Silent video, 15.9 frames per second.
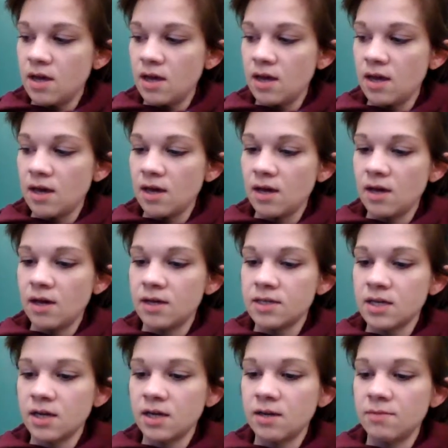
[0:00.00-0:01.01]

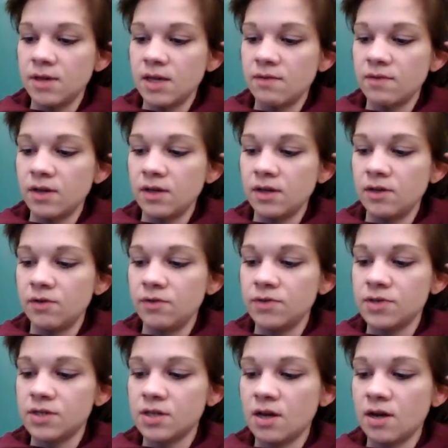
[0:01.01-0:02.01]
And I'm going to be giving you
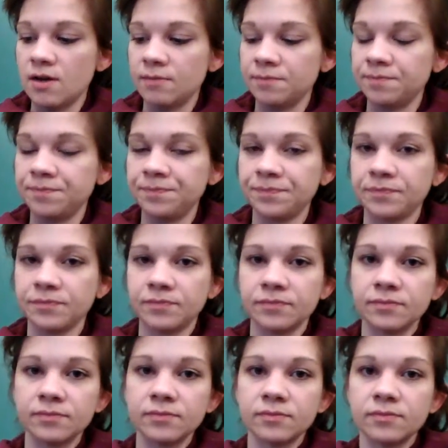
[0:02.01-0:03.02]
some
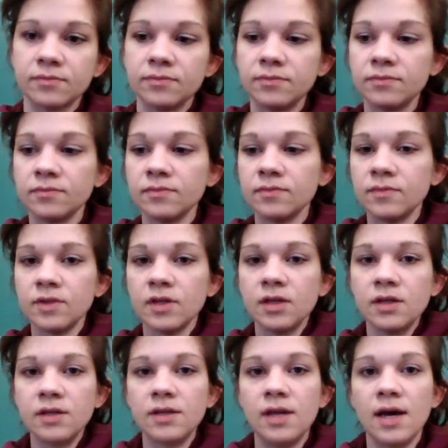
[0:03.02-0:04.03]

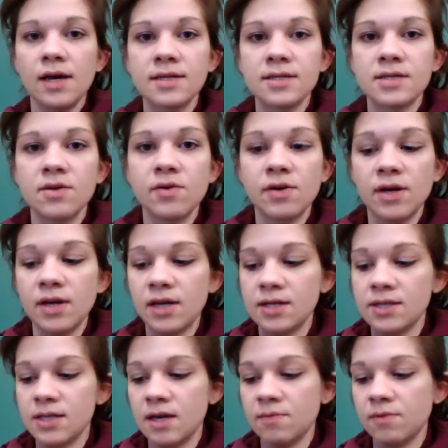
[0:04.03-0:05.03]
not so good
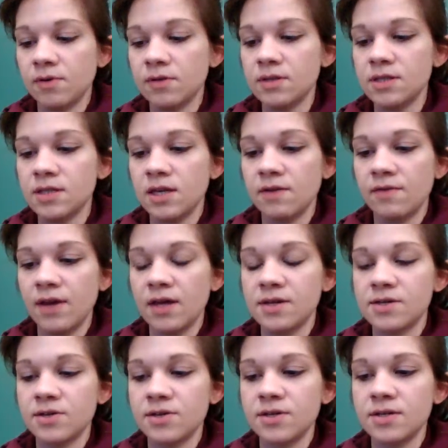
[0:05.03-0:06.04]
examples of
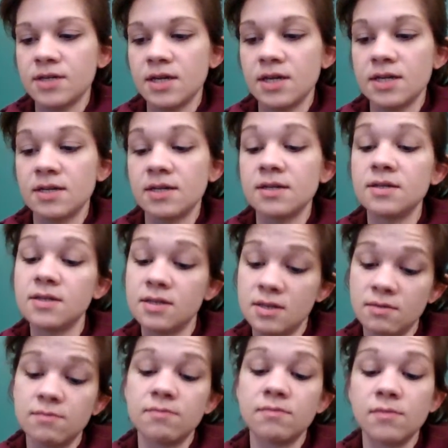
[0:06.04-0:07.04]
answers and
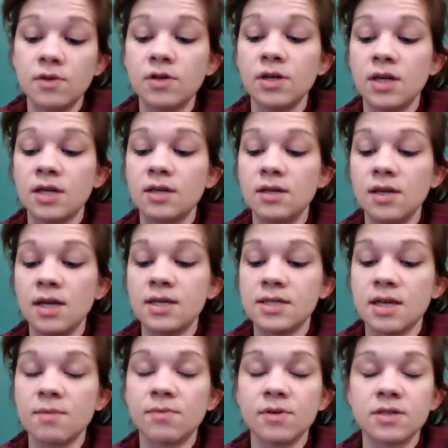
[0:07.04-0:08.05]
some good
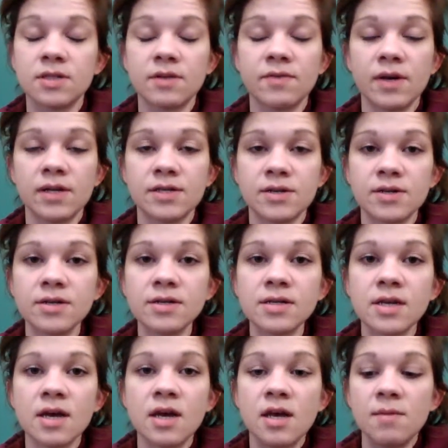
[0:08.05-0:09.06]
examples of
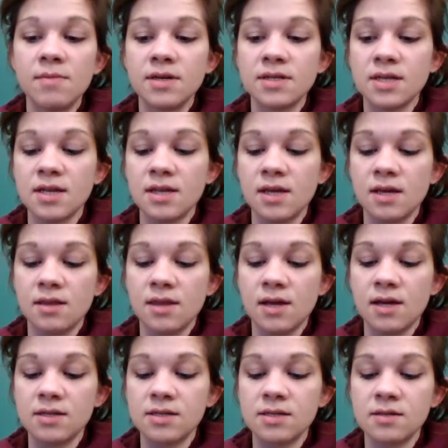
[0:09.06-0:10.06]
answers, because I think
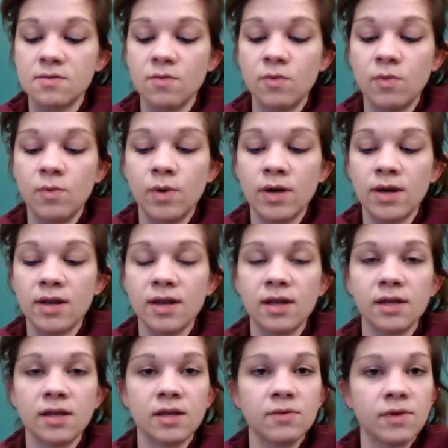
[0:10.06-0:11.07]
that's one
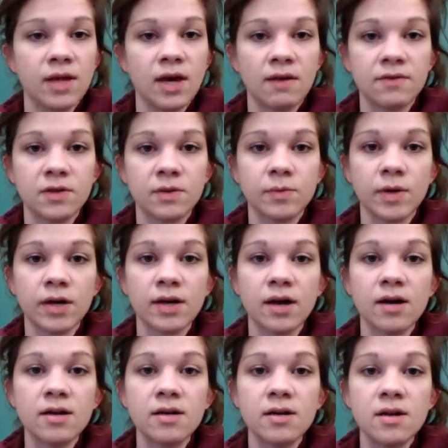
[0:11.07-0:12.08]
thing that we have to work
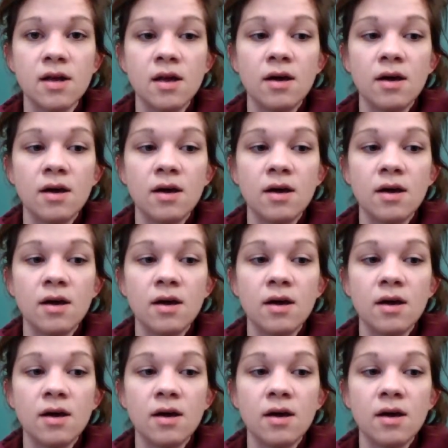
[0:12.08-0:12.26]
on.